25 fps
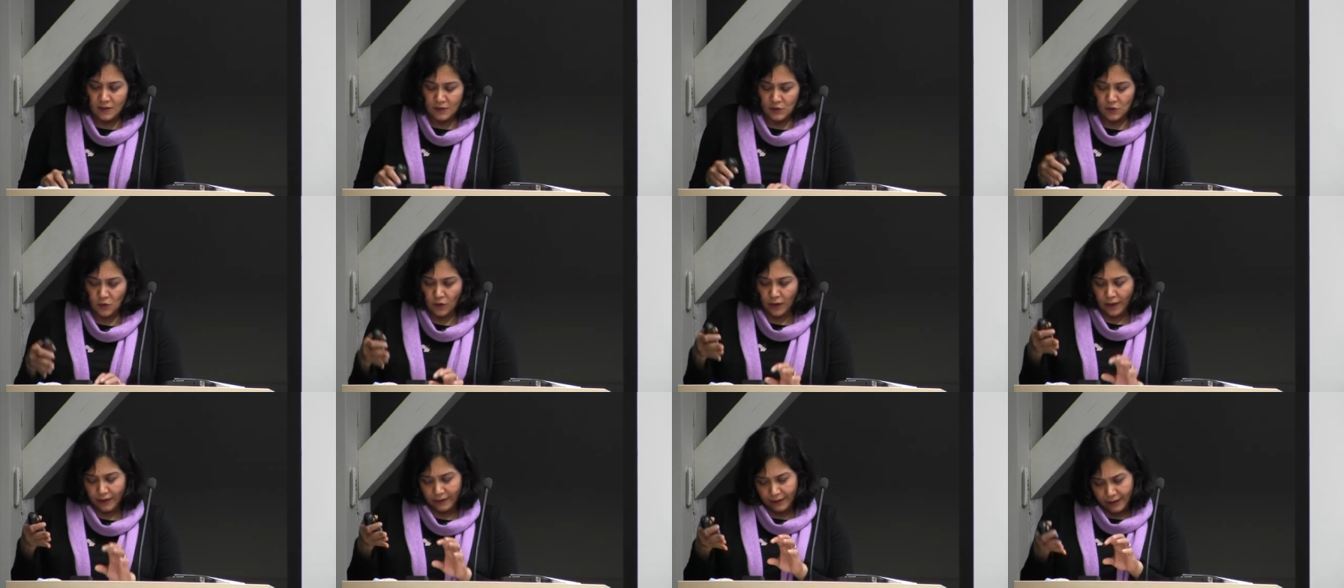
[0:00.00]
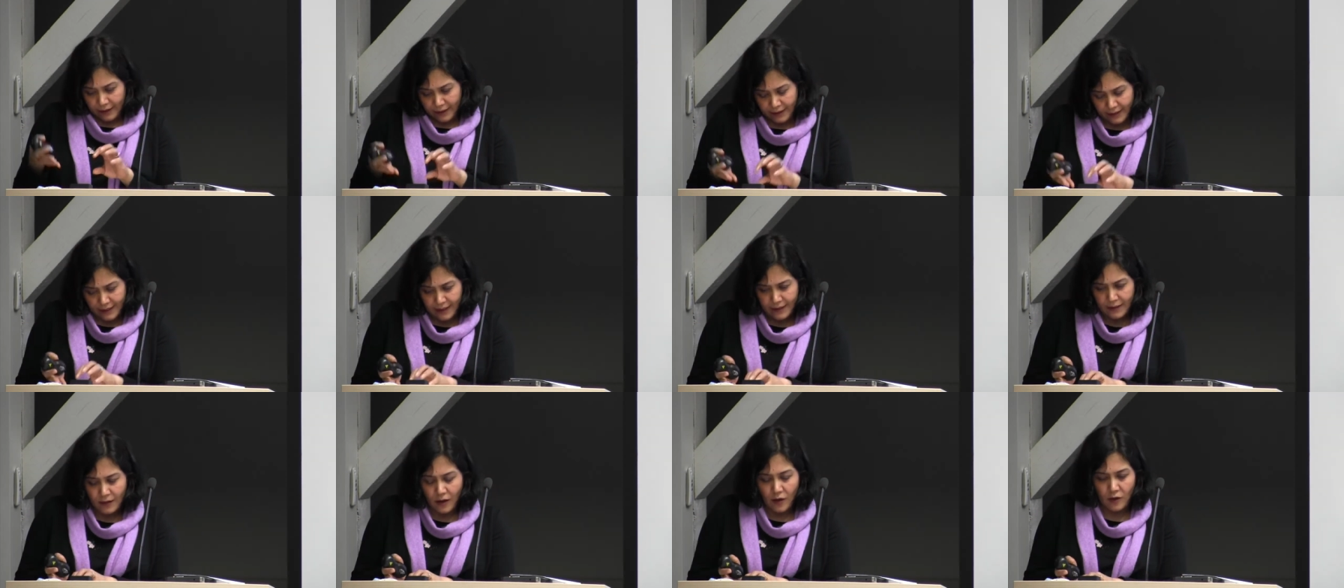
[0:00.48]
So
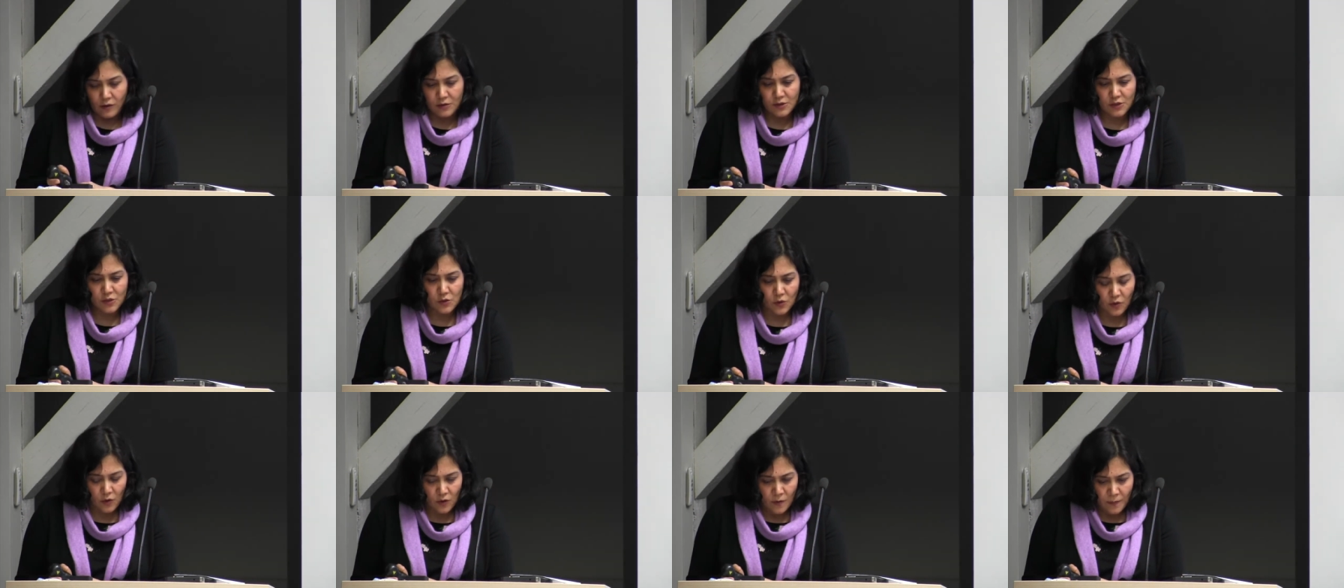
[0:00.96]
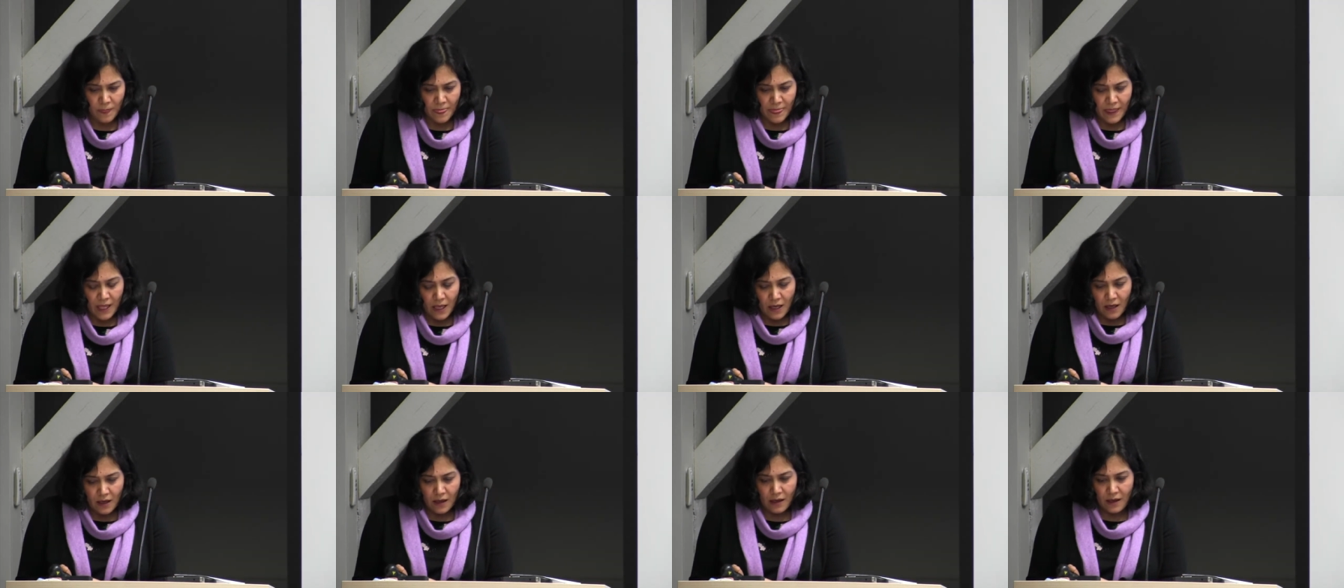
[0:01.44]
here also,
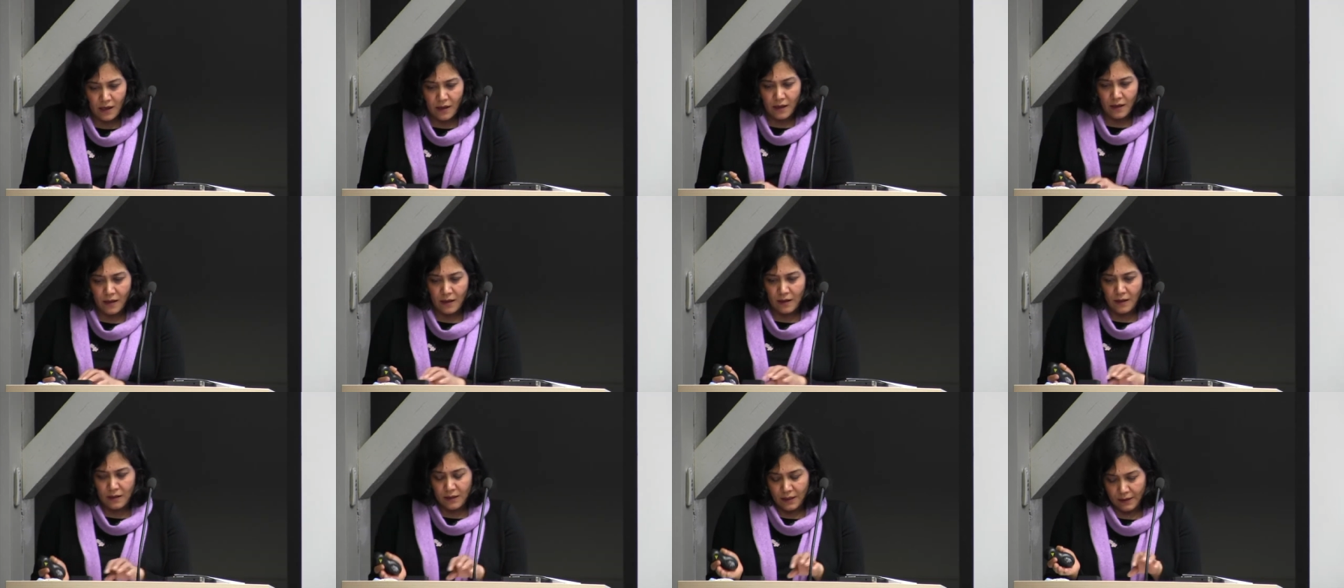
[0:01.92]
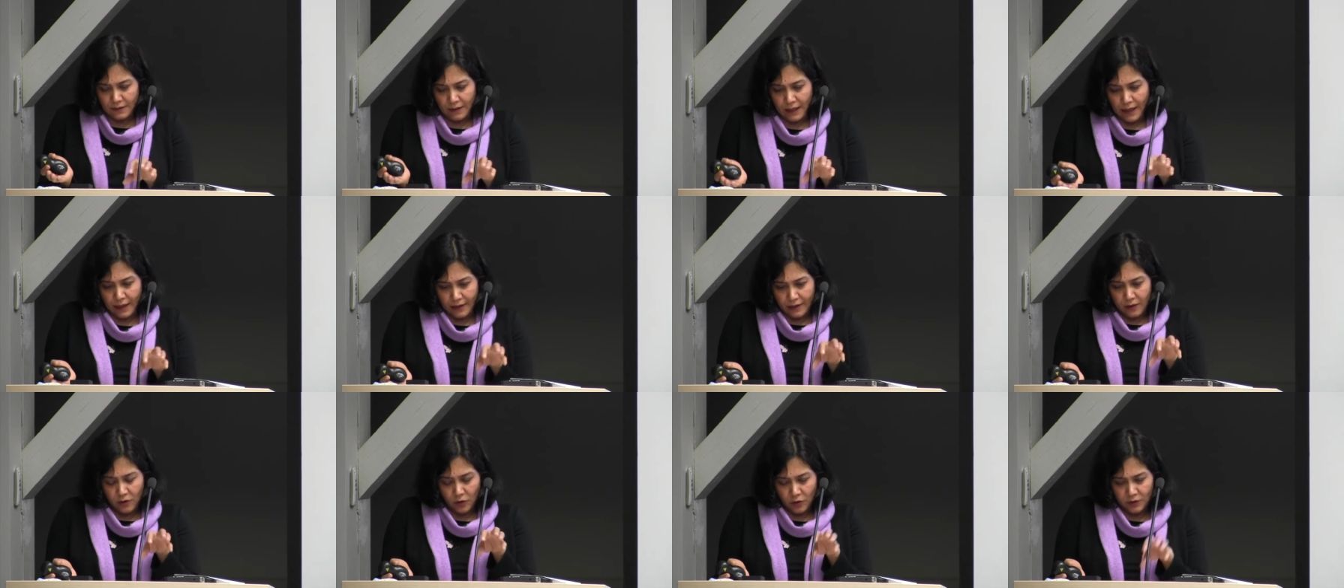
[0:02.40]

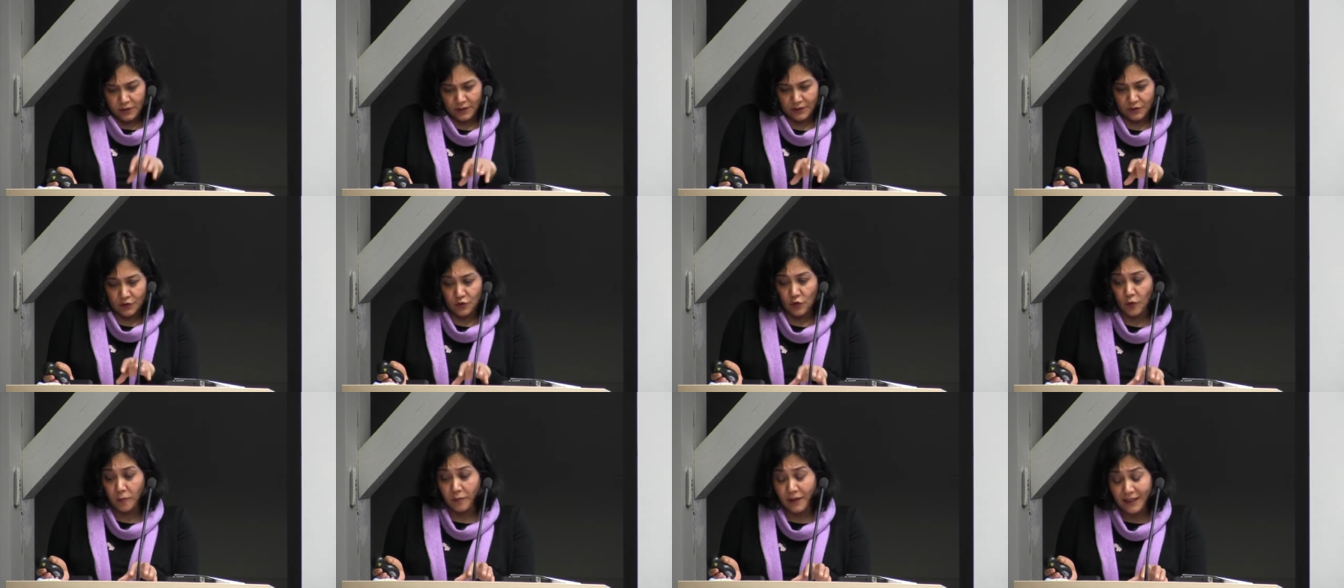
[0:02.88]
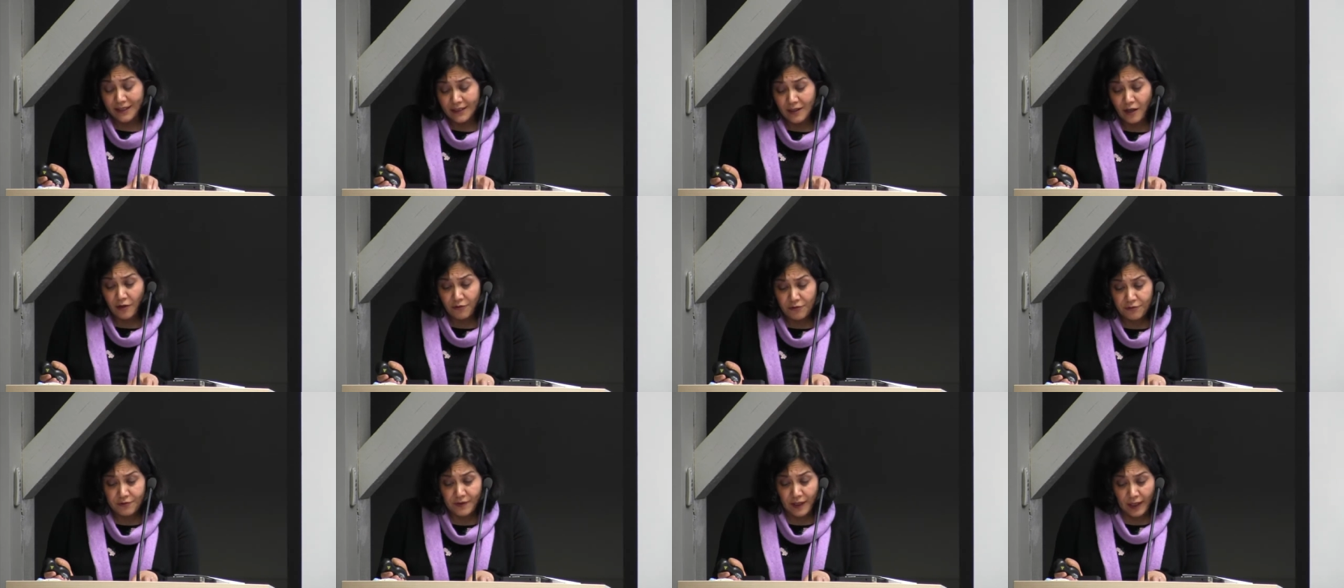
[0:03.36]
according to many
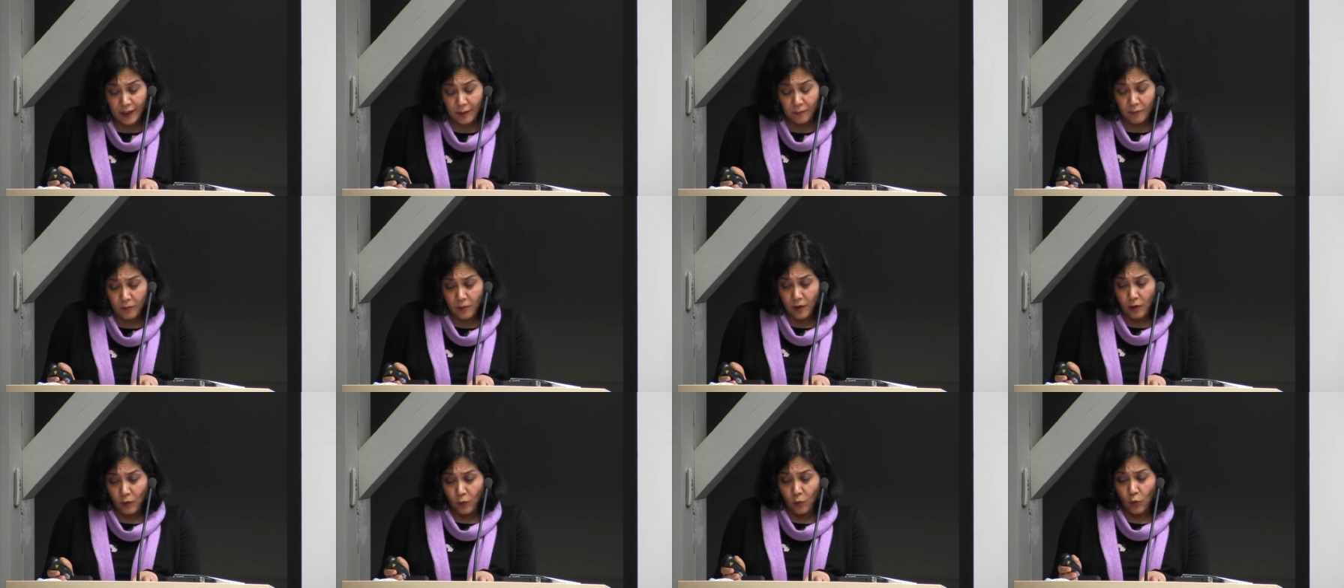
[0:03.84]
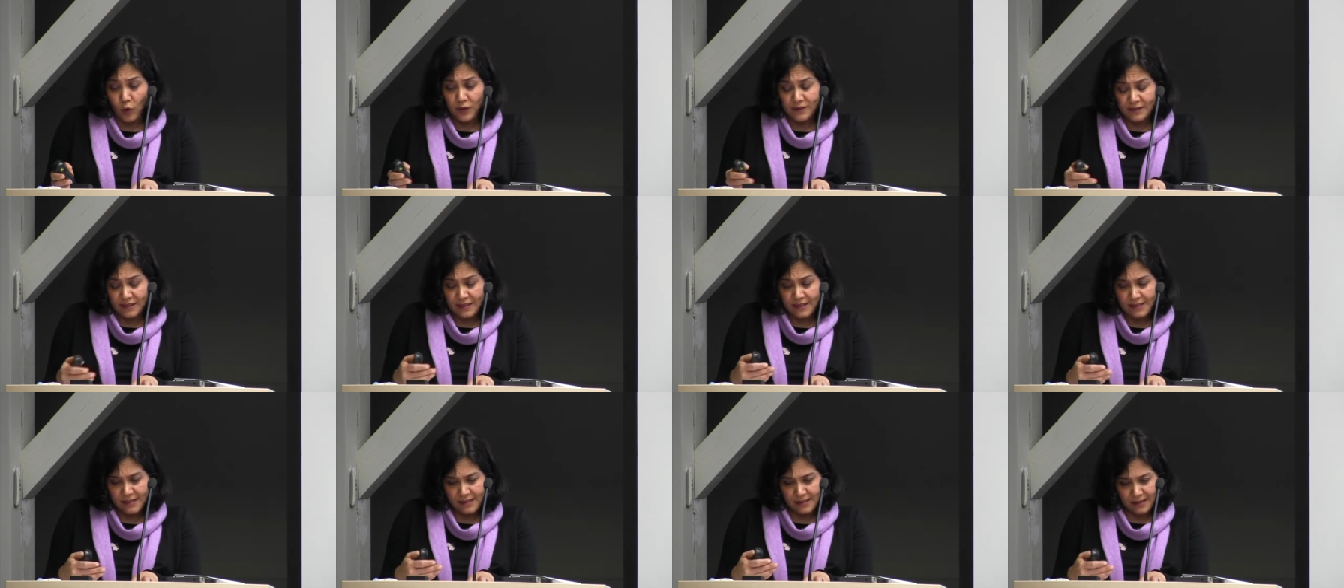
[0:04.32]
of them,
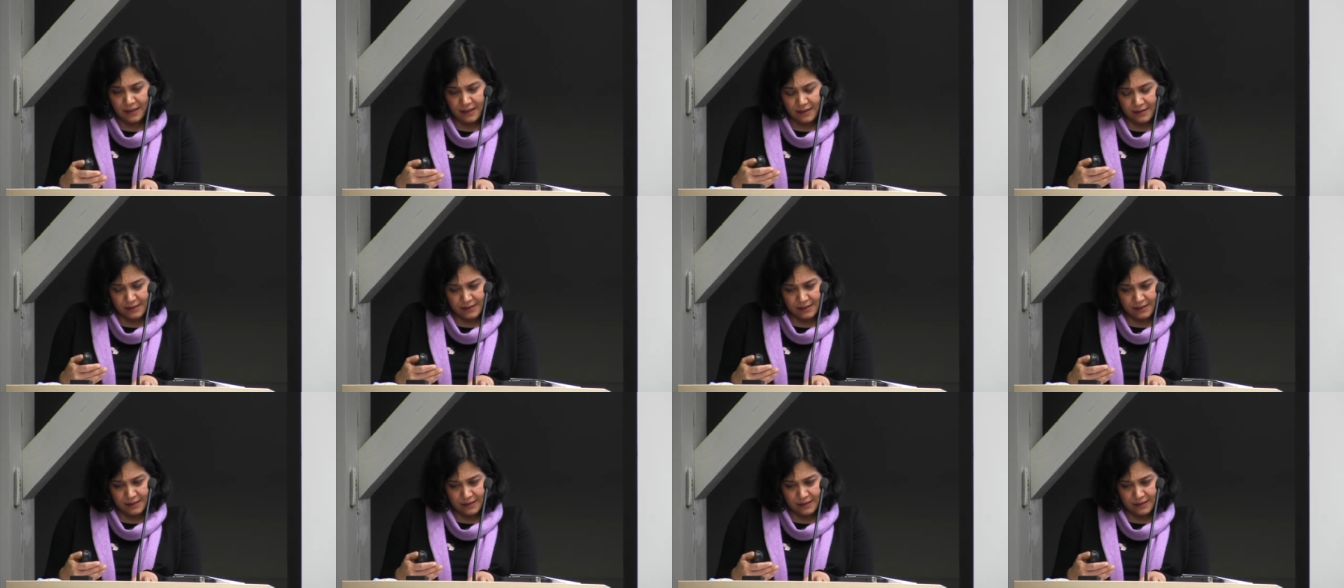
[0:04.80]
what is